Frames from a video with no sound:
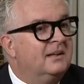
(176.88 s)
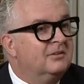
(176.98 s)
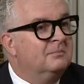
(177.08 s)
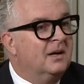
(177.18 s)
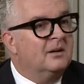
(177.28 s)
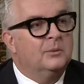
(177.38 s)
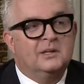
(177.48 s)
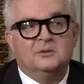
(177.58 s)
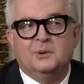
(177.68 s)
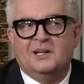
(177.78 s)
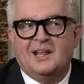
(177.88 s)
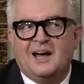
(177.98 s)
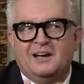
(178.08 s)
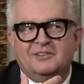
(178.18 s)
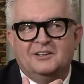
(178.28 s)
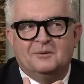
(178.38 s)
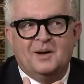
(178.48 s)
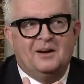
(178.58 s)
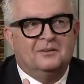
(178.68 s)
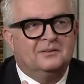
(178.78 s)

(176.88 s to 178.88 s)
even better, we can do it live in their mouth.